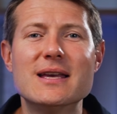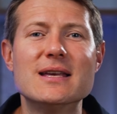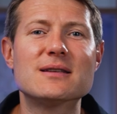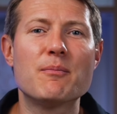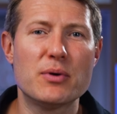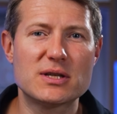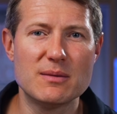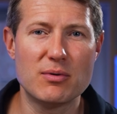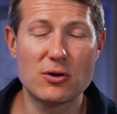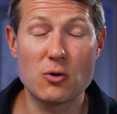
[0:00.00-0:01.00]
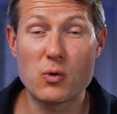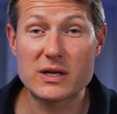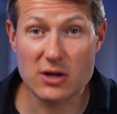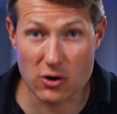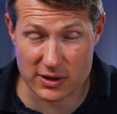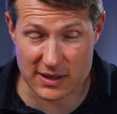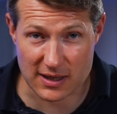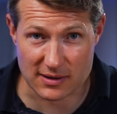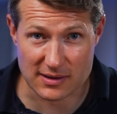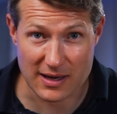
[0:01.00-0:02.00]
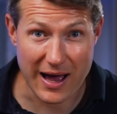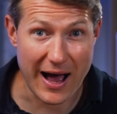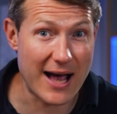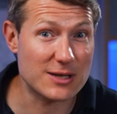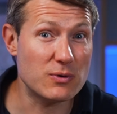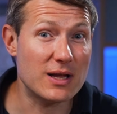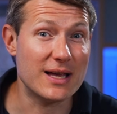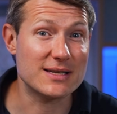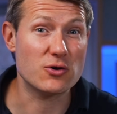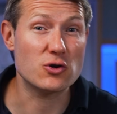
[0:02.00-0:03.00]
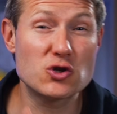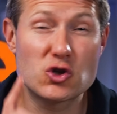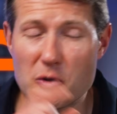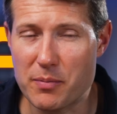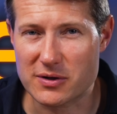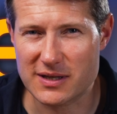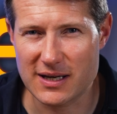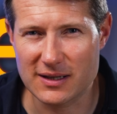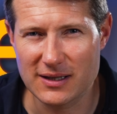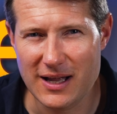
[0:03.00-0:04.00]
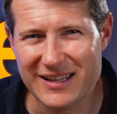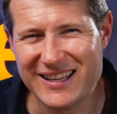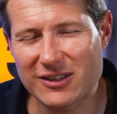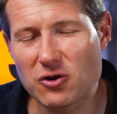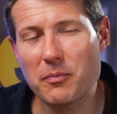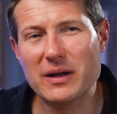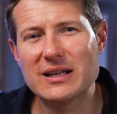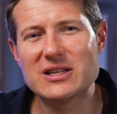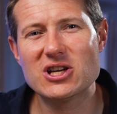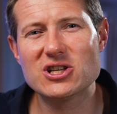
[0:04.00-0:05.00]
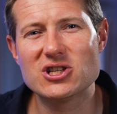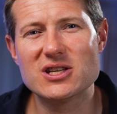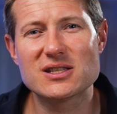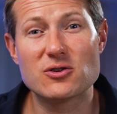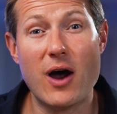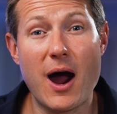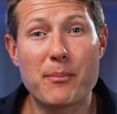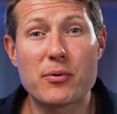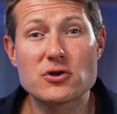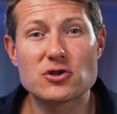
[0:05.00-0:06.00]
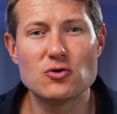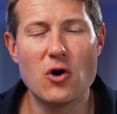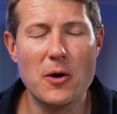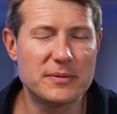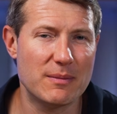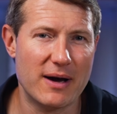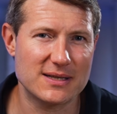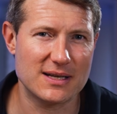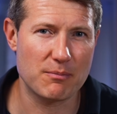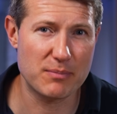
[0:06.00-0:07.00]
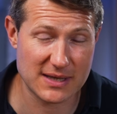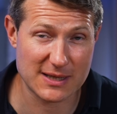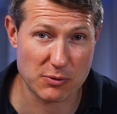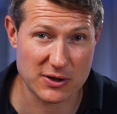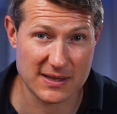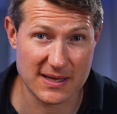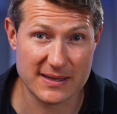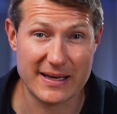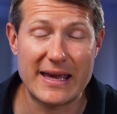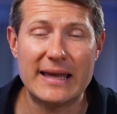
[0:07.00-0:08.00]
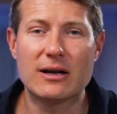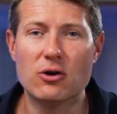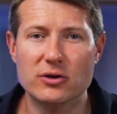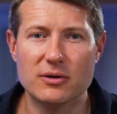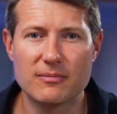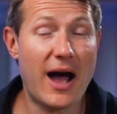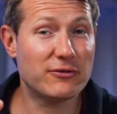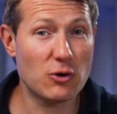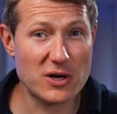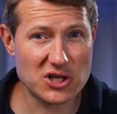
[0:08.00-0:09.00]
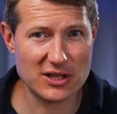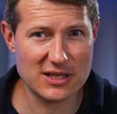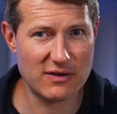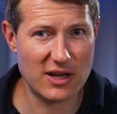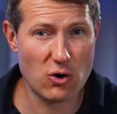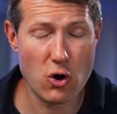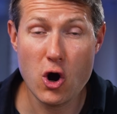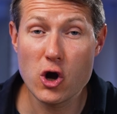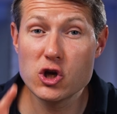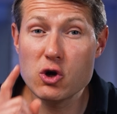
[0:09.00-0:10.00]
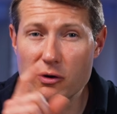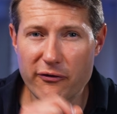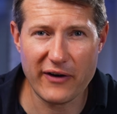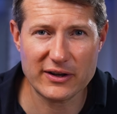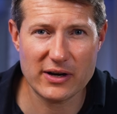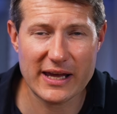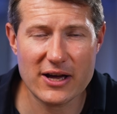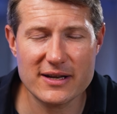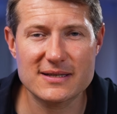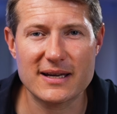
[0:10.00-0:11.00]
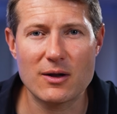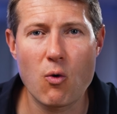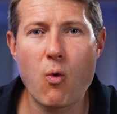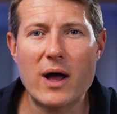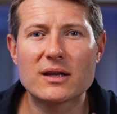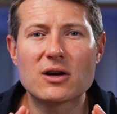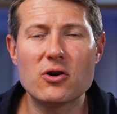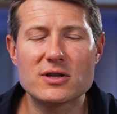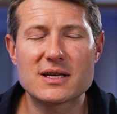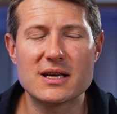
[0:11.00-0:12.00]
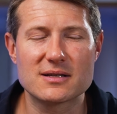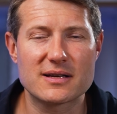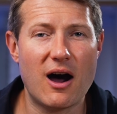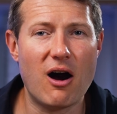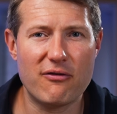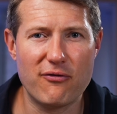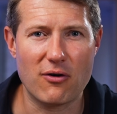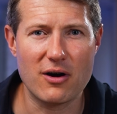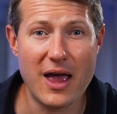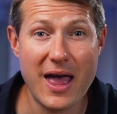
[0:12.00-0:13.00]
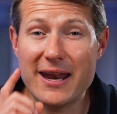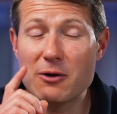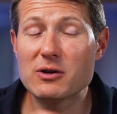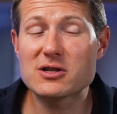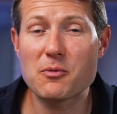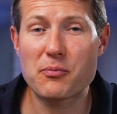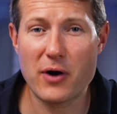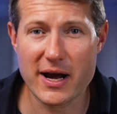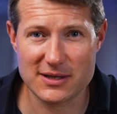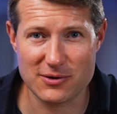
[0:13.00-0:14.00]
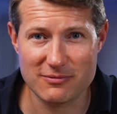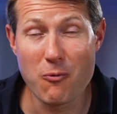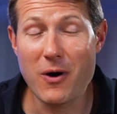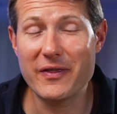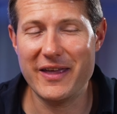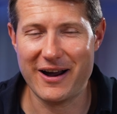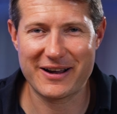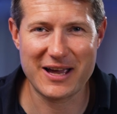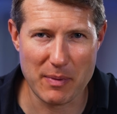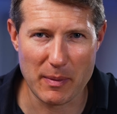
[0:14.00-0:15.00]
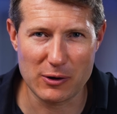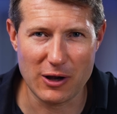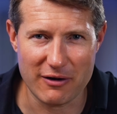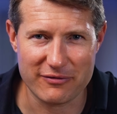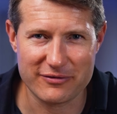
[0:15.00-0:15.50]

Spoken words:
is possible with Claude skills, as well as Superskill that completely changes the approach to optimizing business processes in Claude. After watching this video, you will finally understand what Claude skills are for, and it will surprise you what they are capable of.